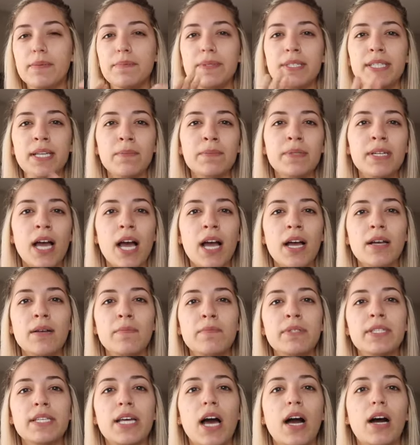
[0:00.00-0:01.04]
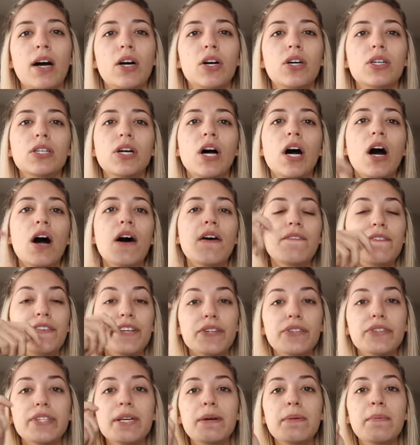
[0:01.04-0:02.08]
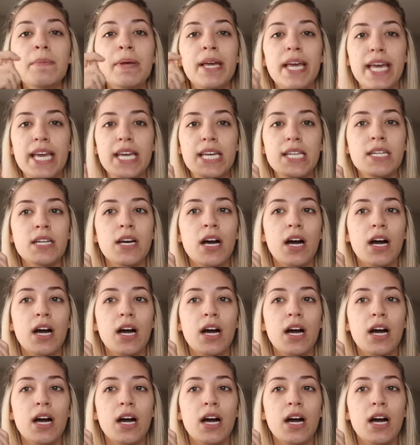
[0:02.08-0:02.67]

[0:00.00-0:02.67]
Sometimes I'll fill them in,